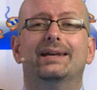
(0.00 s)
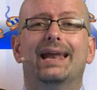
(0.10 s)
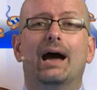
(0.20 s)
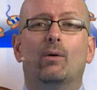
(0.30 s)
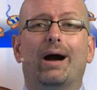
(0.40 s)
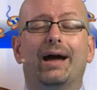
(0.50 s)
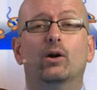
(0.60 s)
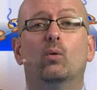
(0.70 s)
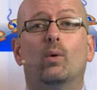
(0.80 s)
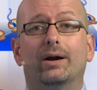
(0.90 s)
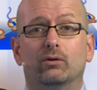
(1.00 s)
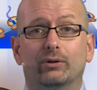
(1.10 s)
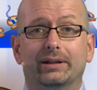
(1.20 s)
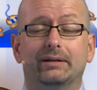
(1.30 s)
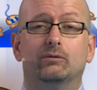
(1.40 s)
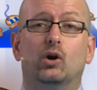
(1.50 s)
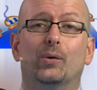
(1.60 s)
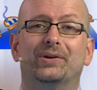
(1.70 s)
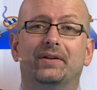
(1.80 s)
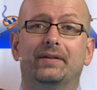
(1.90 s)
Now, I don't want to really go
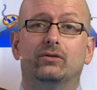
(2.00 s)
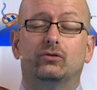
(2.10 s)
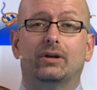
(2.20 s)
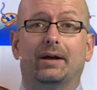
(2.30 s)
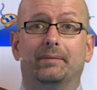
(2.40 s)
into this